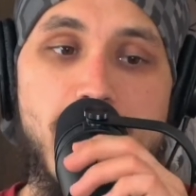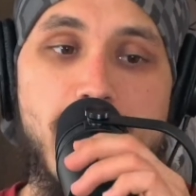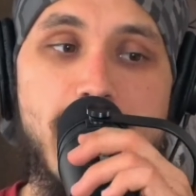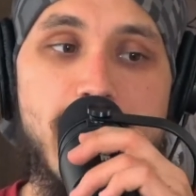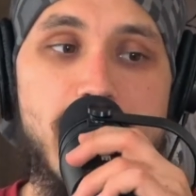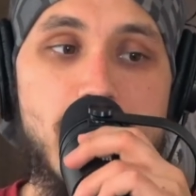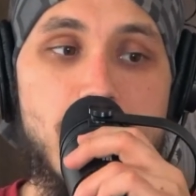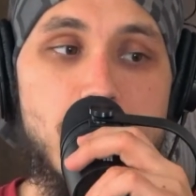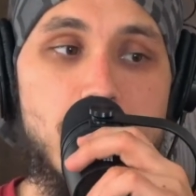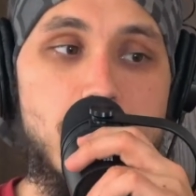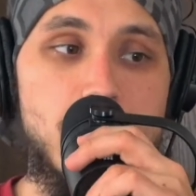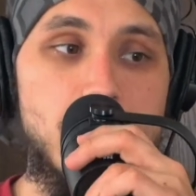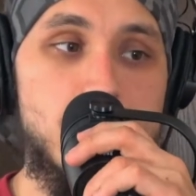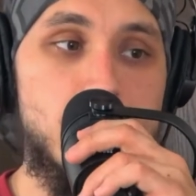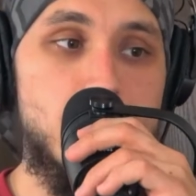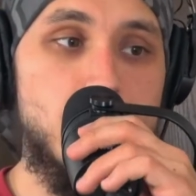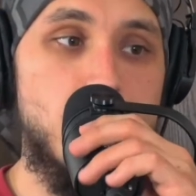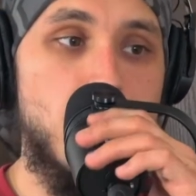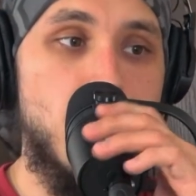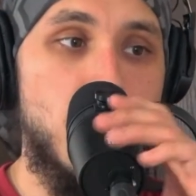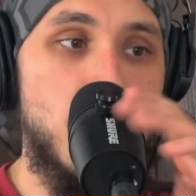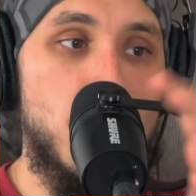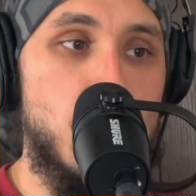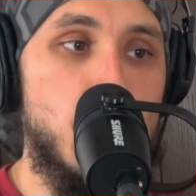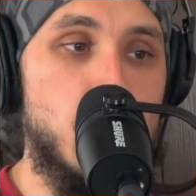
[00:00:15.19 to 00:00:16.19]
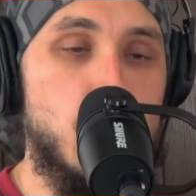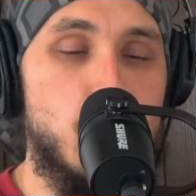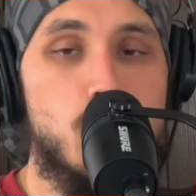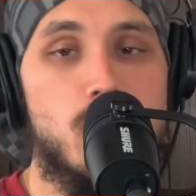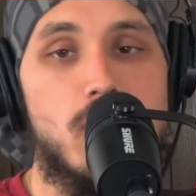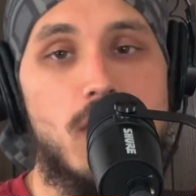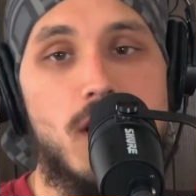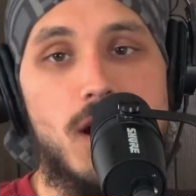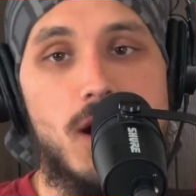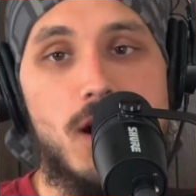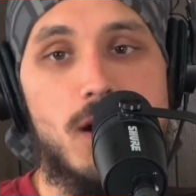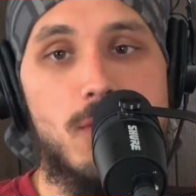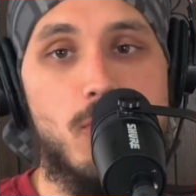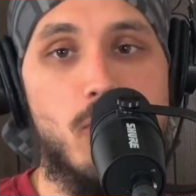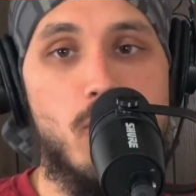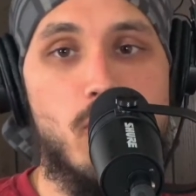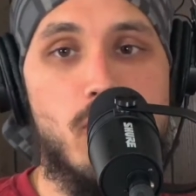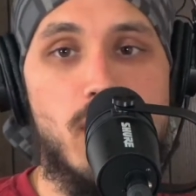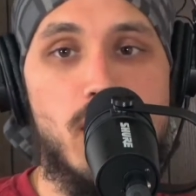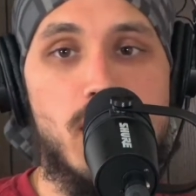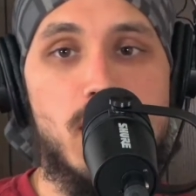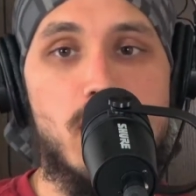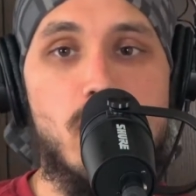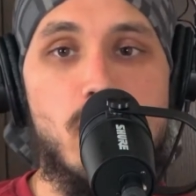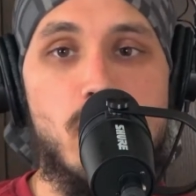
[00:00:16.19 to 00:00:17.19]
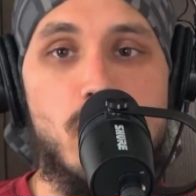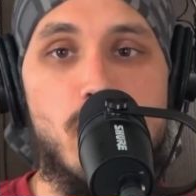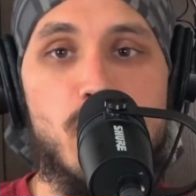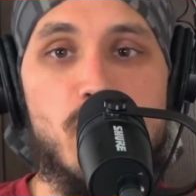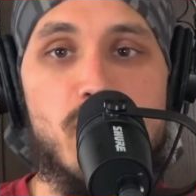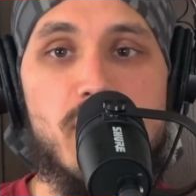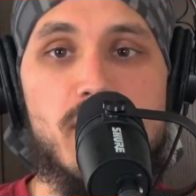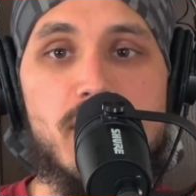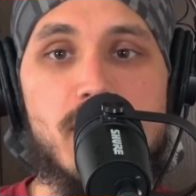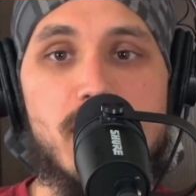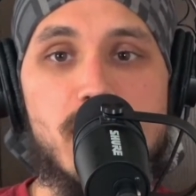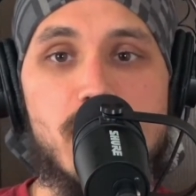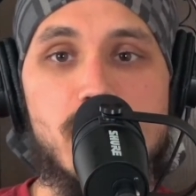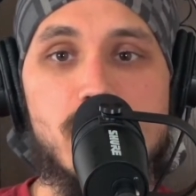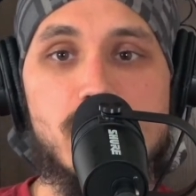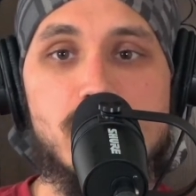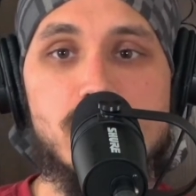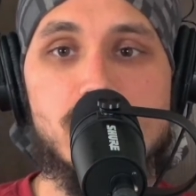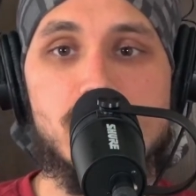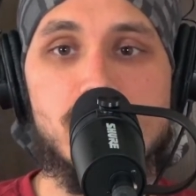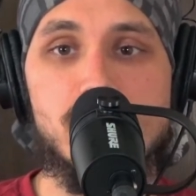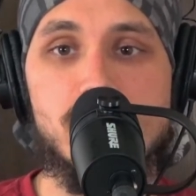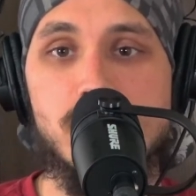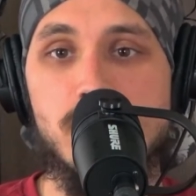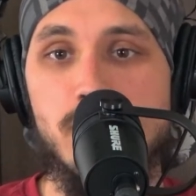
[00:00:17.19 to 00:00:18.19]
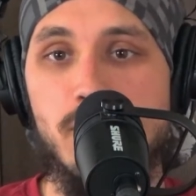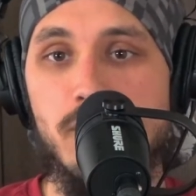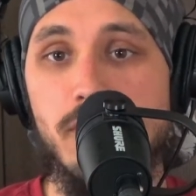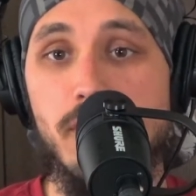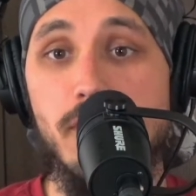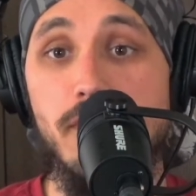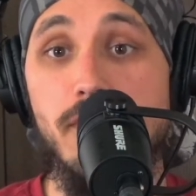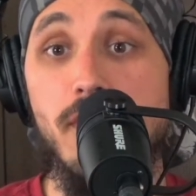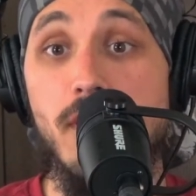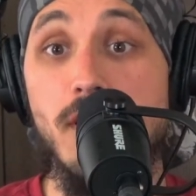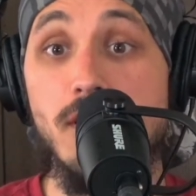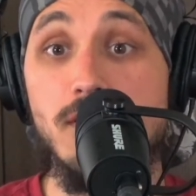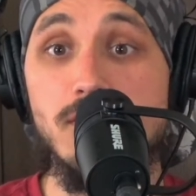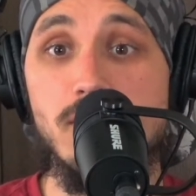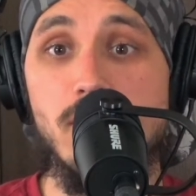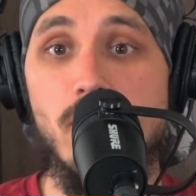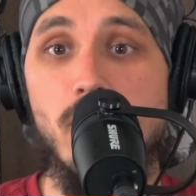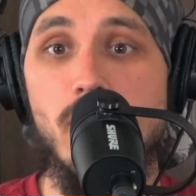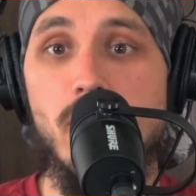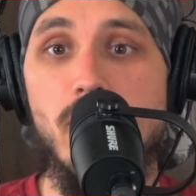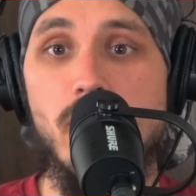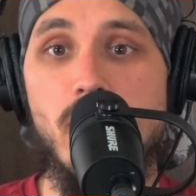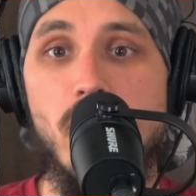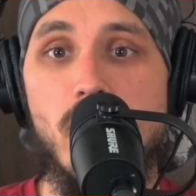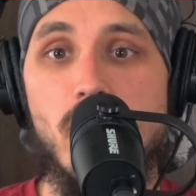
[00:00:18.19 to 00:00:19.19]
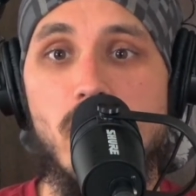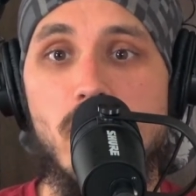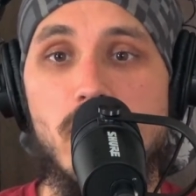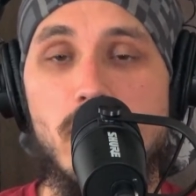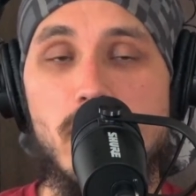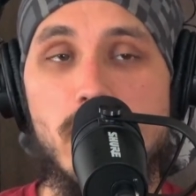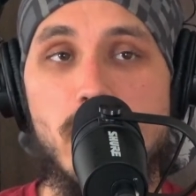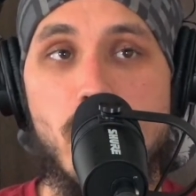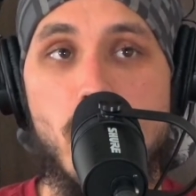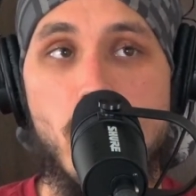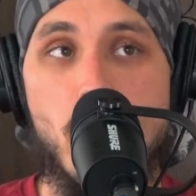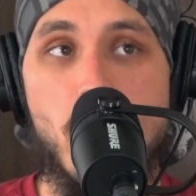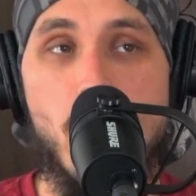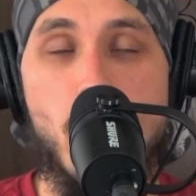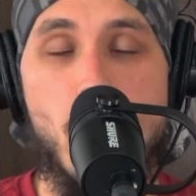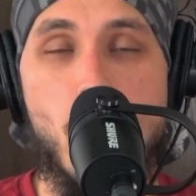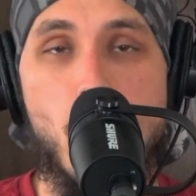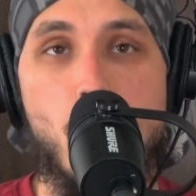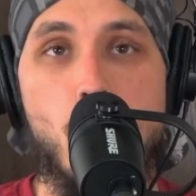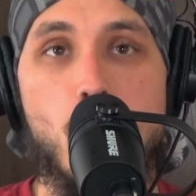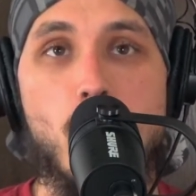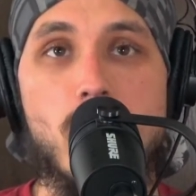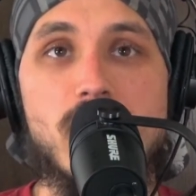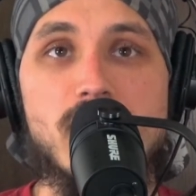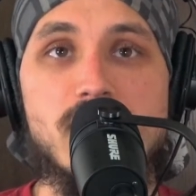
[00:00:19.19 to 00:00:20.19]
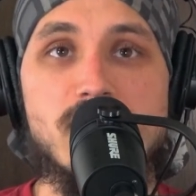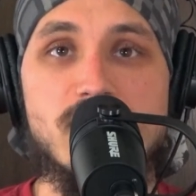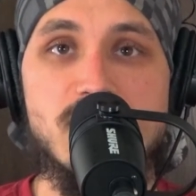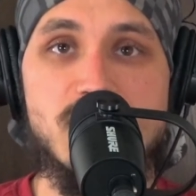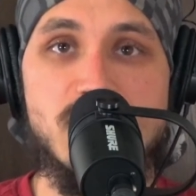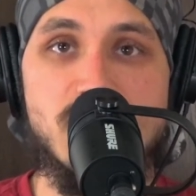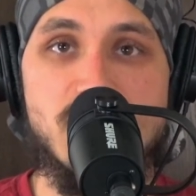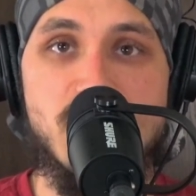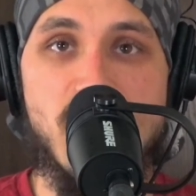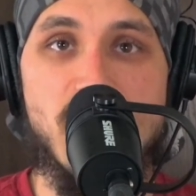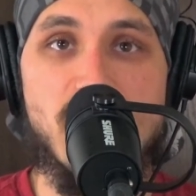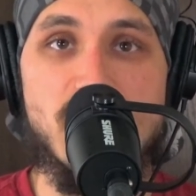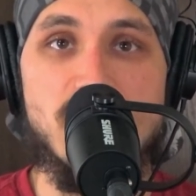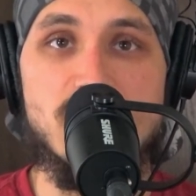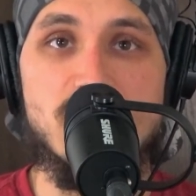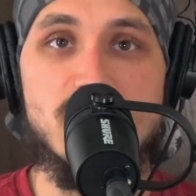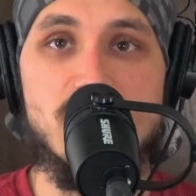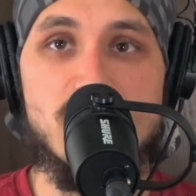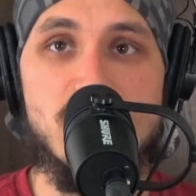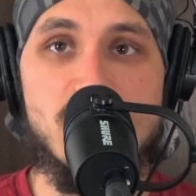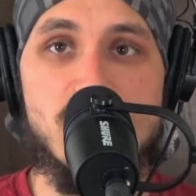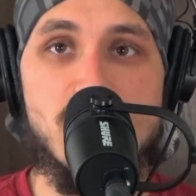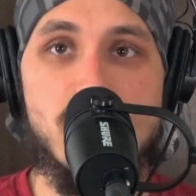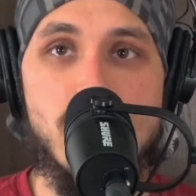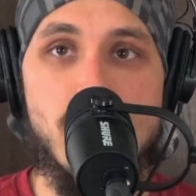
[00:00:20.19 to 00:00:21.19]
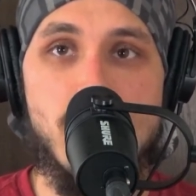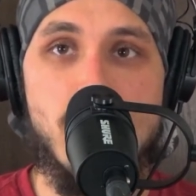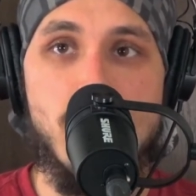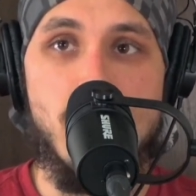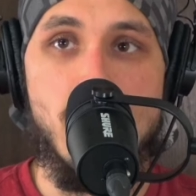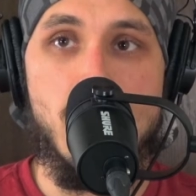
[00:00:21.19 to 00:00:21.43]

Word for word: And today I'm going to hit on three things: what the fuck's going on, what is changing,